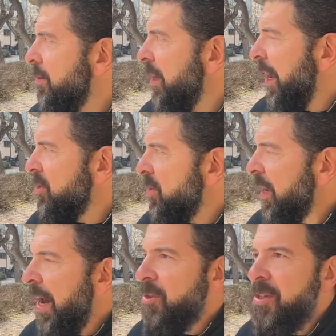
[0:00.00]

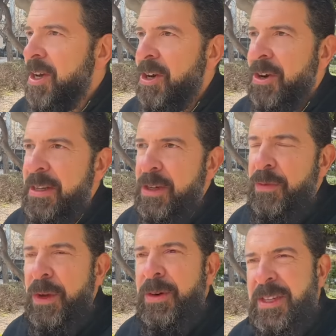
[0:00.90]
canceling out the Tucker
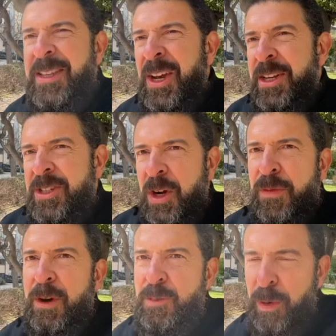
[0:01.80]
interview. It's going to serve
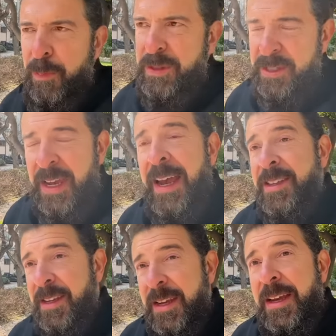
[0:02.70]
those purposes.
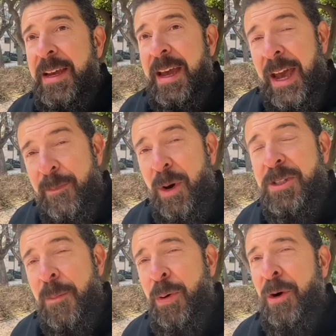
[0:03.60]
And
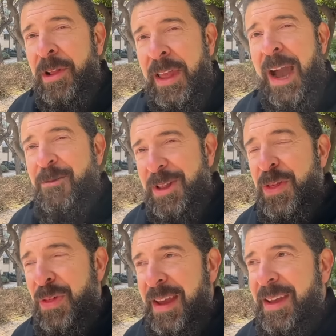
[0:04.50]
most importantly, I really
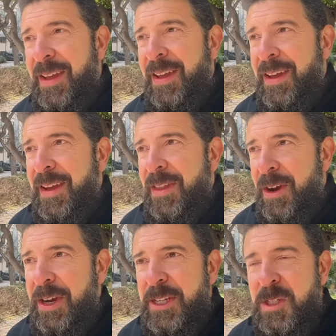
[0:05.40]
think
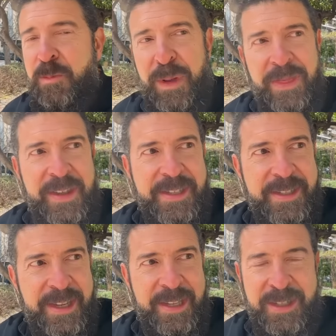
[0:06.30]
they're going to spin
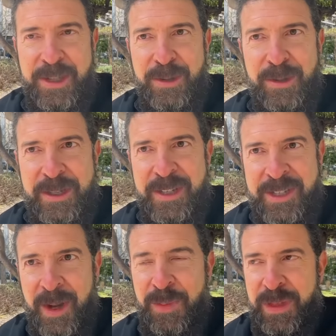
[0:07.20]
this into
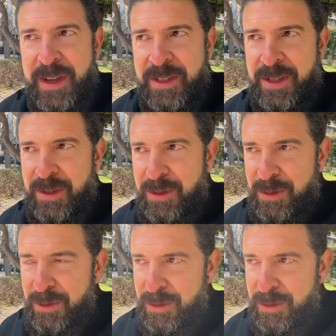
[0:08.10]
something to